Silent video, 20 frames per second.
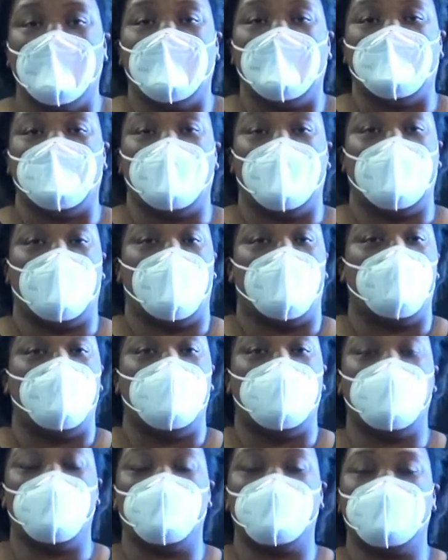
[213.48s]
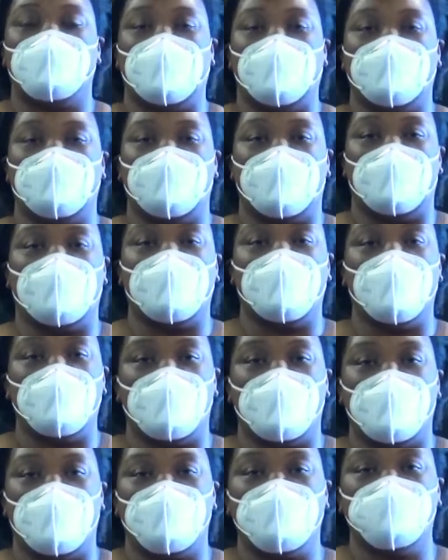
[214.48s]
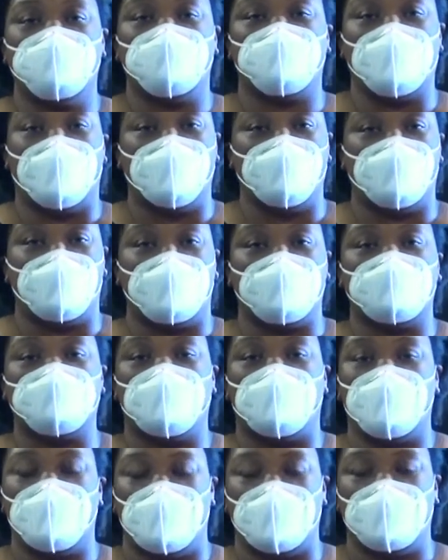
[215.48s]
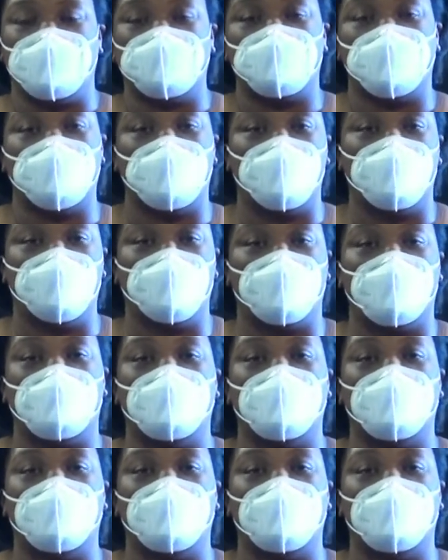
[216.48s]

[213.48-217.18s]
Now, he would not let any Soviets into Cuba